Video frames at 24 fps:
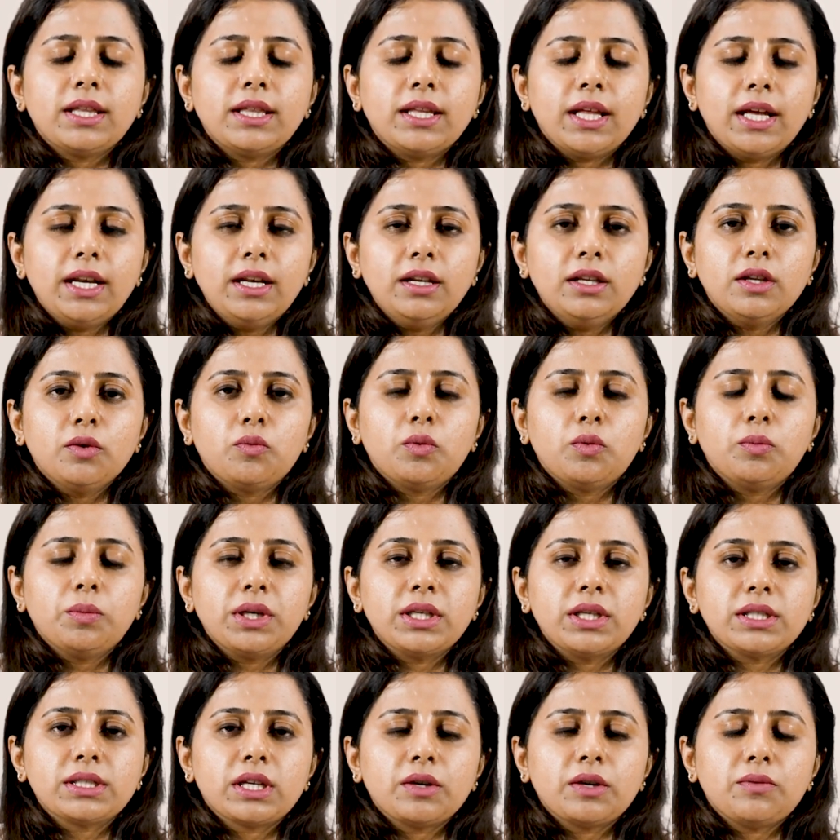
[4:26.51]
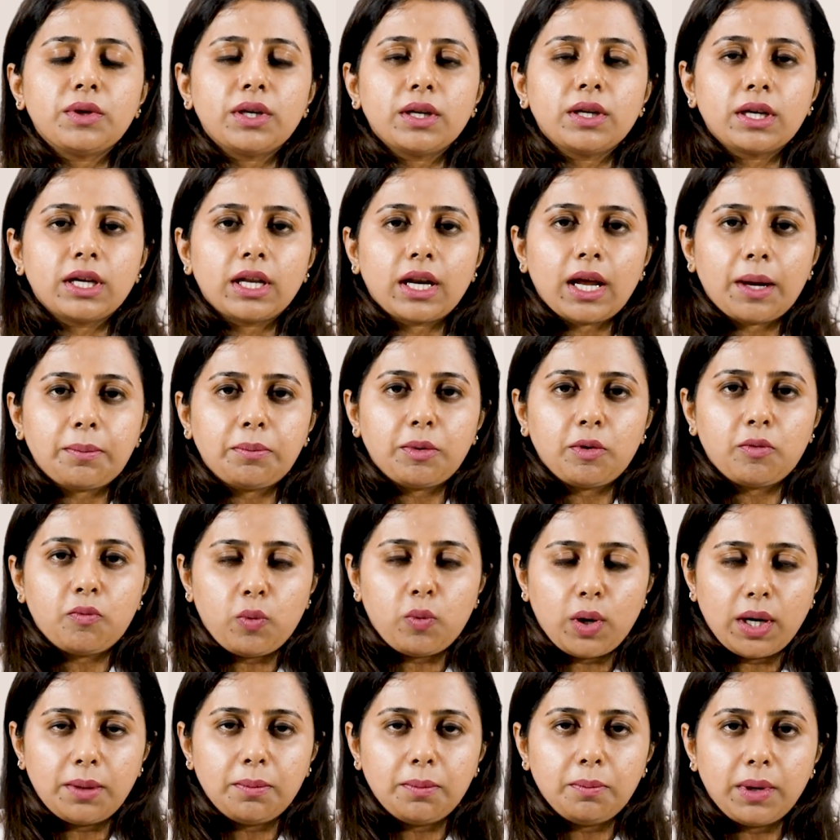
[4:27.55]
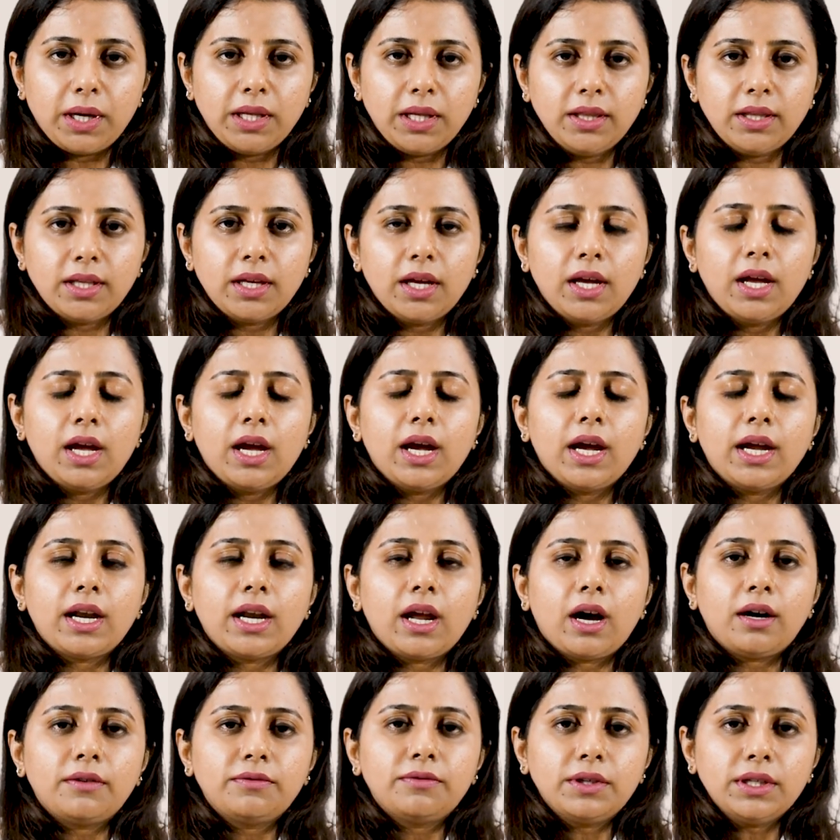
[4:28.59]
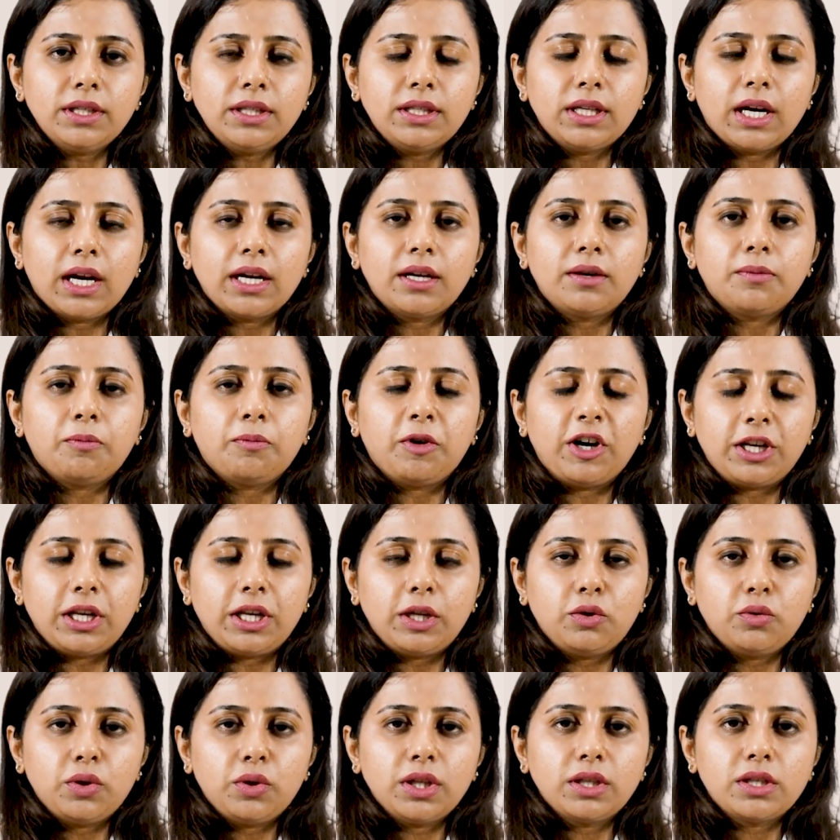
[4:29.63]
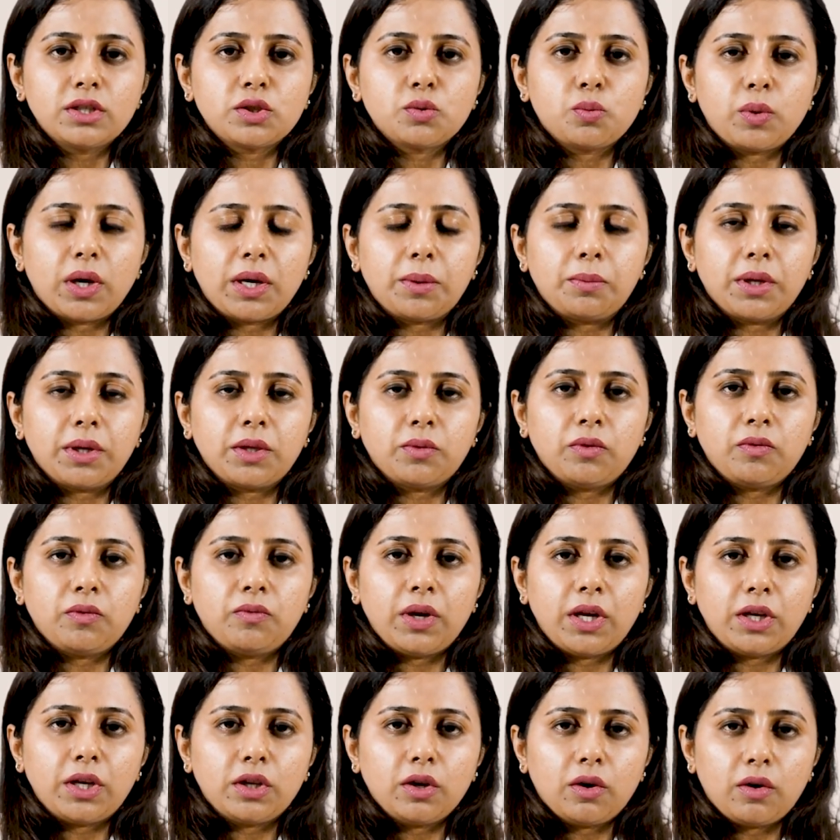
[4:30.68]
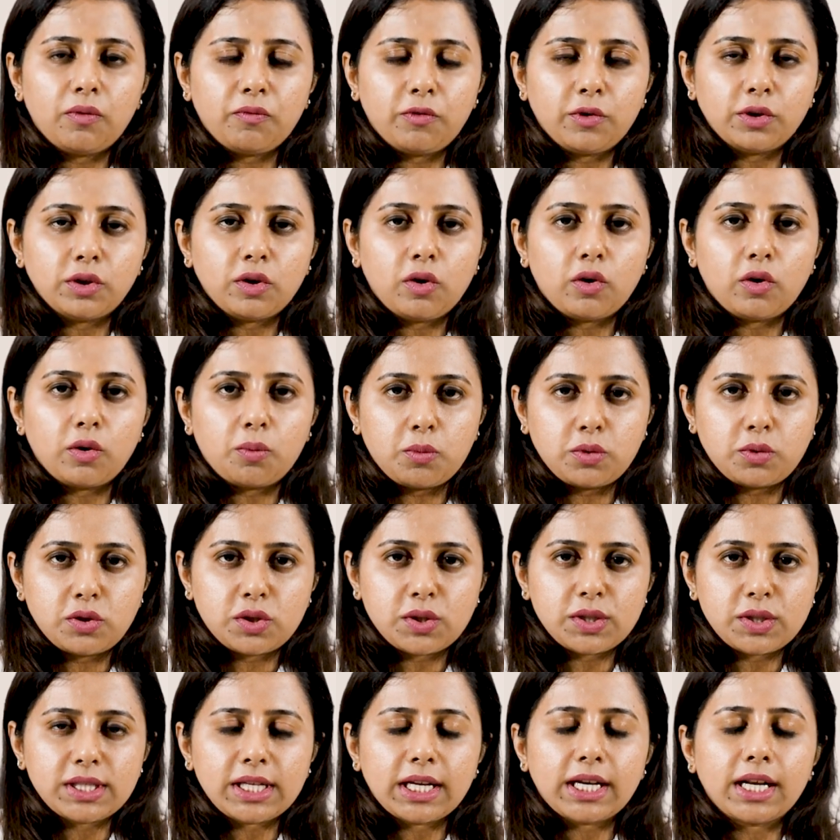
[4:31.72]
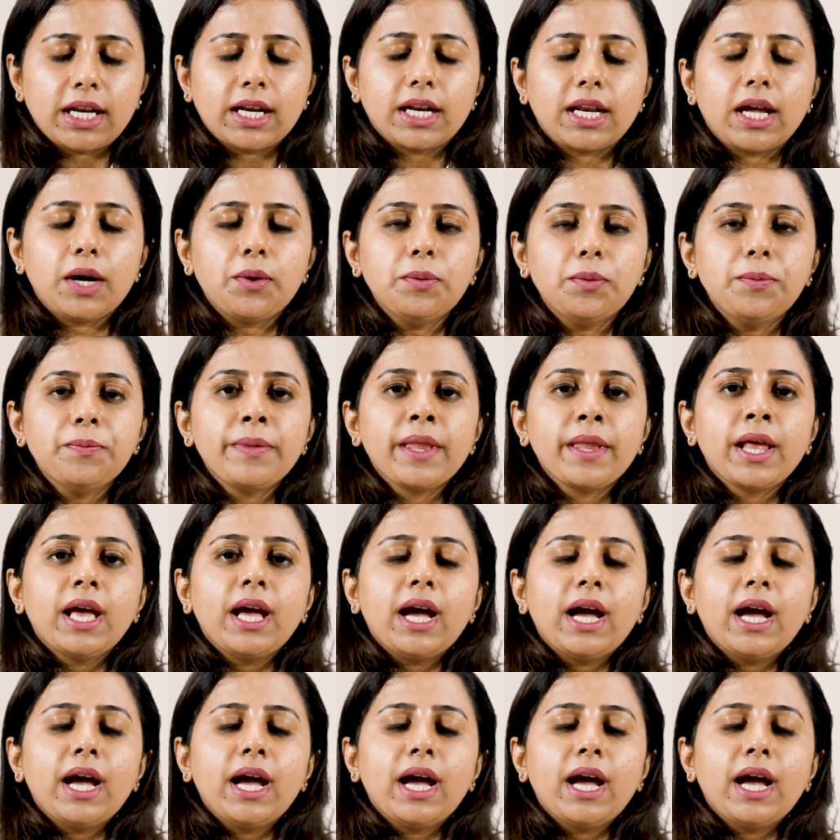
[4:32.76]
Then the woman is given a gap of 1 month, and after that, during this 1 month, we wait for the hormones to settle down.